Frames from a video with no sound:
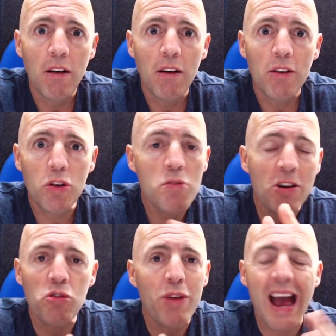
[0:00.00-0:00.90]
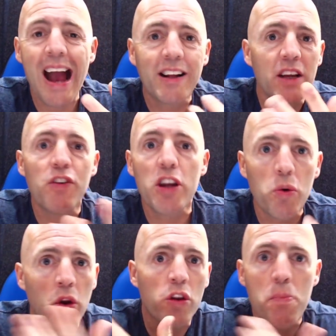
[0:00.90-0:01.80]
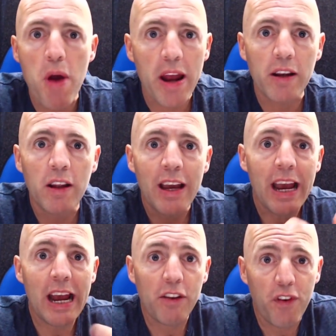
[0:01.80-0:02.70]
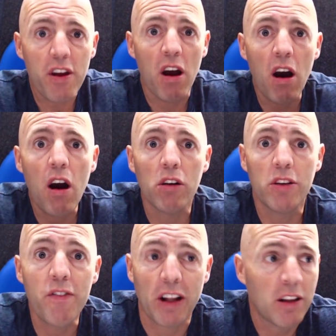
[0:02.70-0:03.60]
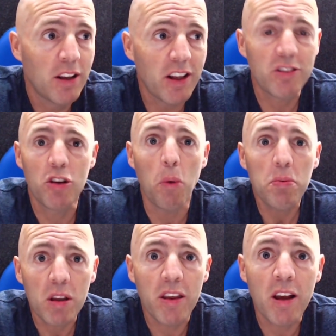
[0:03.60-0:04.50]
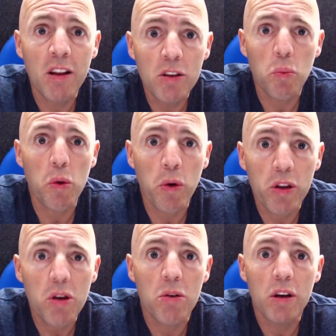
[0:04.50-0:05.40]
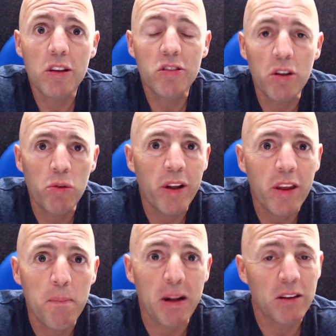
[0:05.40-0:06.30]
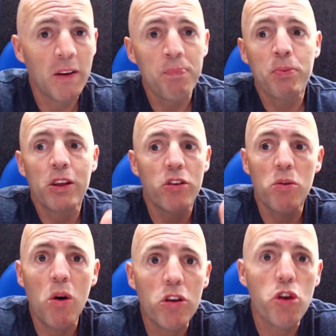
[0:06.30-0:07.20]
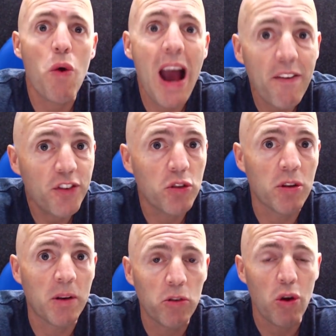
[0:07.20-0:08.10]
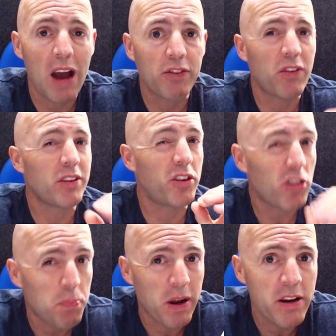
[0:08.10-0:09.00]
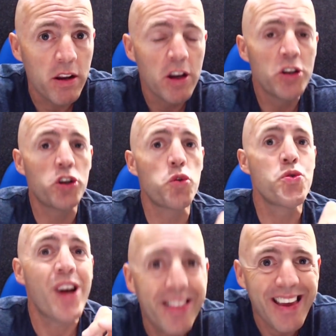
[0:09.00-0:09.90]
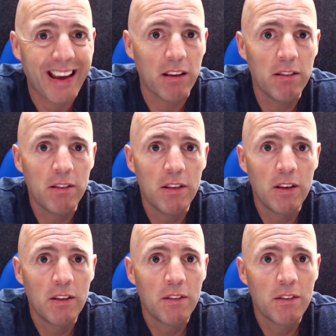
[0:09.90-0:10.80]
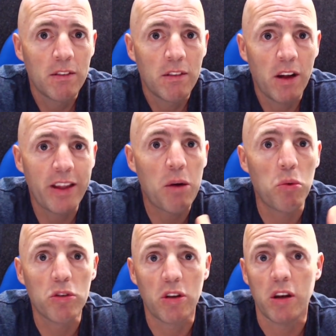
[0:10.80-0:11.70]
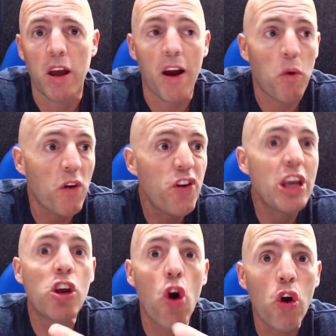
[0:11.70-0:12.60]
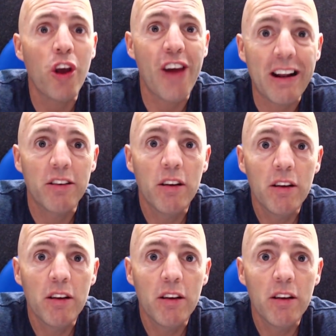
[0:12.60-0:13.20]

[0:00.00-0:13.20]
So you imagine that activity going on in your brain. It's very hard. In fact, that's the opposite thing to what you want to do. Sit and do nothing. But do you know what? You have to sometimes. You have to have that discipline to do nothing. And that will, and if we can conquer that,